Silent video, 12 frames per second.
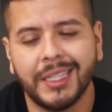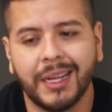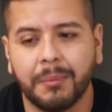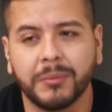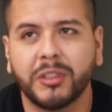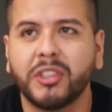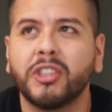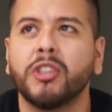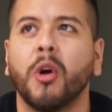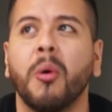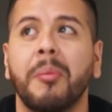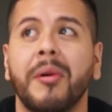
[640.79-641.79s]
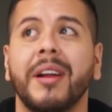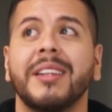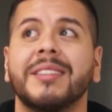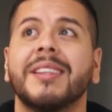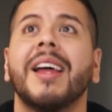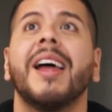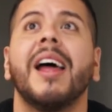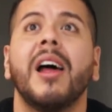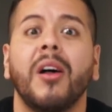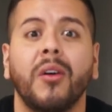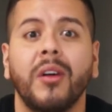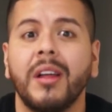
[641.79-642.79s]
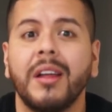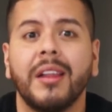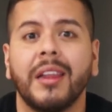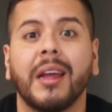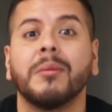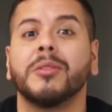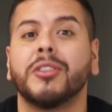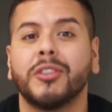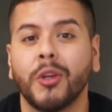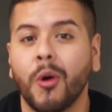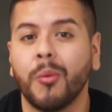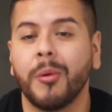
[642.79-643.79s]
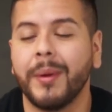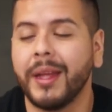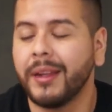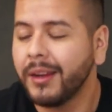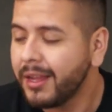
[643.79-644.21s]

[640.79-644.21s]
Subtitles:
I'm sober as hell. Like, I'm sober, man.